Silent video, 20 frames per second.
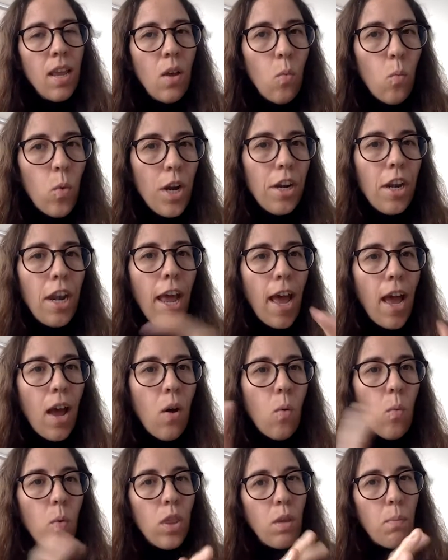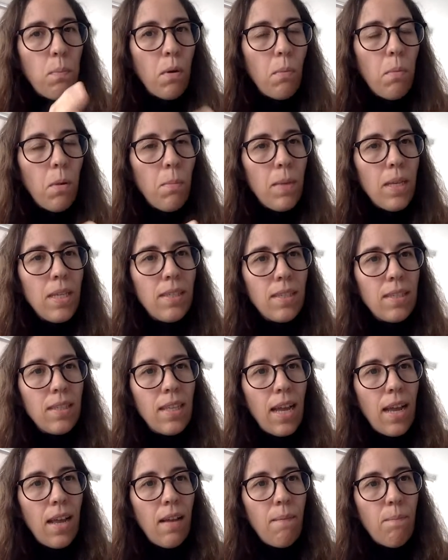Where now what the problem is
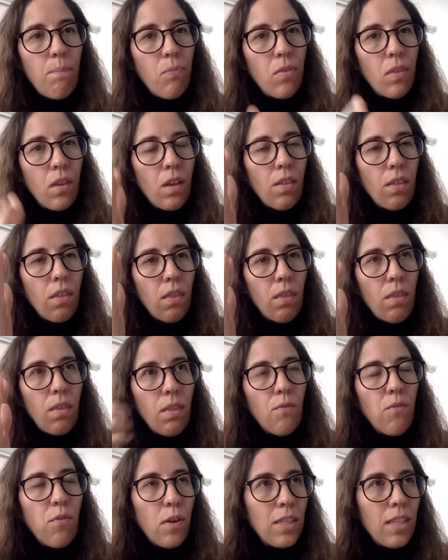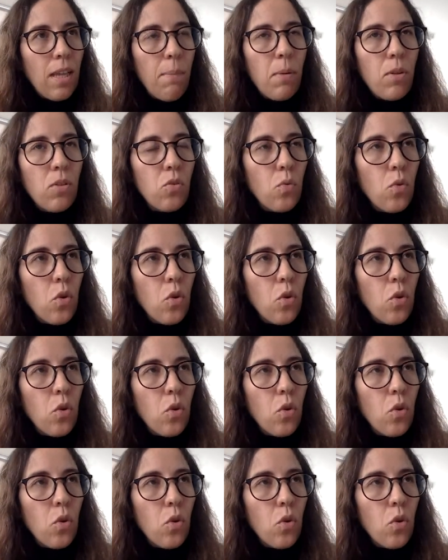that for example, a stroke